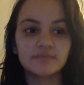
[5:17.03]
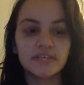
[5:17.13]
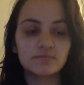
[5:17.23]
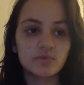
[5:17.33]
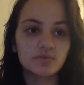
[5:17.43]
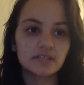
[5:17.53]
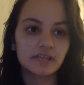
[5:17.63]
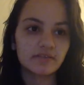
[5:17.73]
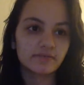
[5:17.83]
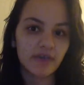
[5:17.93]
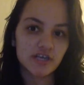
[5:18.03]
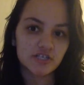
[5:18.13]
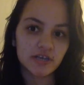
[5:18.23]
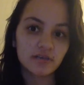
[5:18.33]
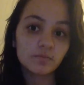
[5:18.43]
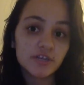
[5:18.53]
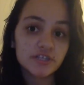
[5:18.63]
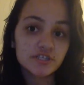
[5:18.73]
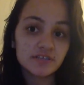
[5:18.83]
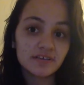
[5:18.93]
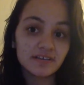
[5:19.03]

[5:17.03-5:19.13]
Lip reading: it's mostly, like, fashion, which